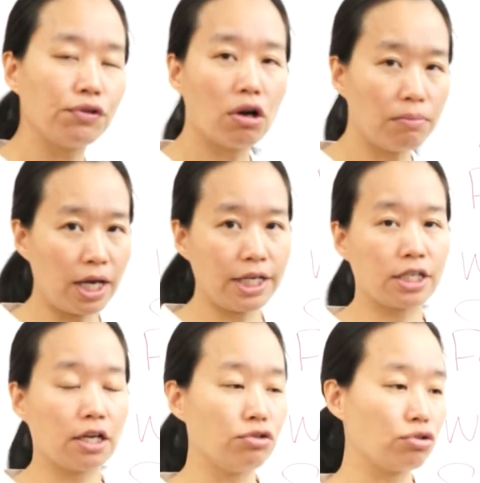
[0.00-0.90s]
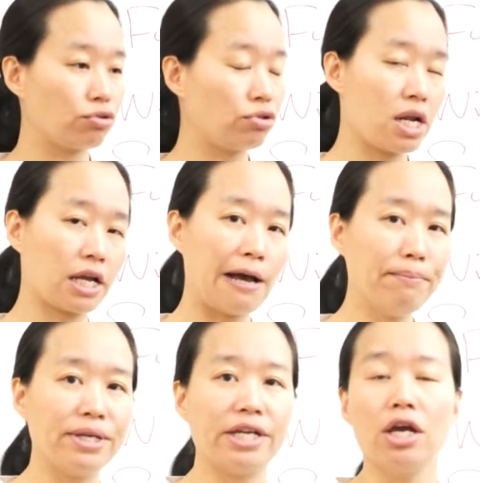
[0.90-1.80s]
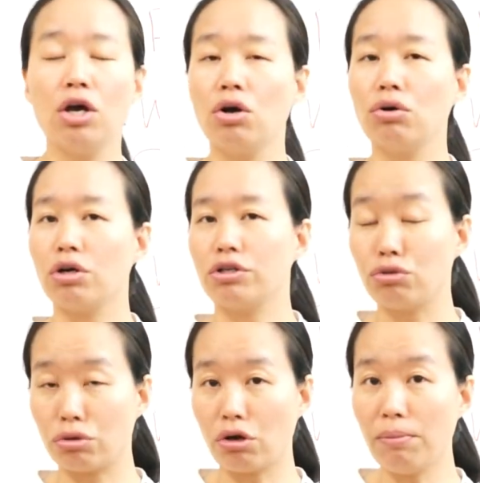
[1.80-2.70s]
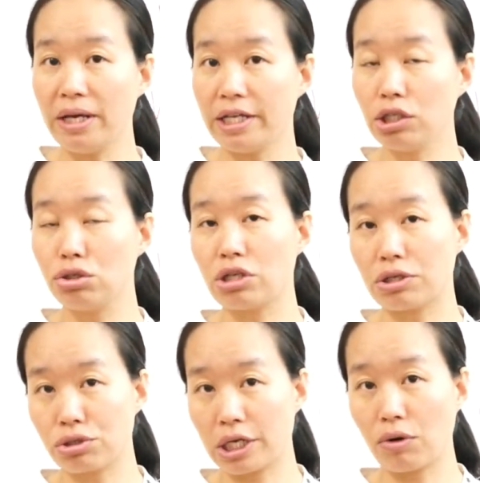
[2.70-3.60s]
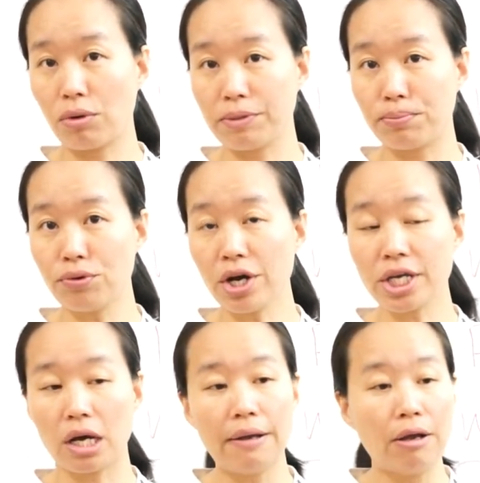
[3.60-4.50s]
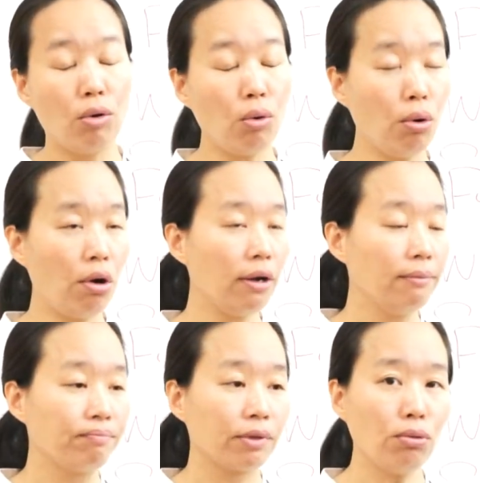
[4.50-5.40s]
nominator who's Australian company, or your nominator who's Australian employer, or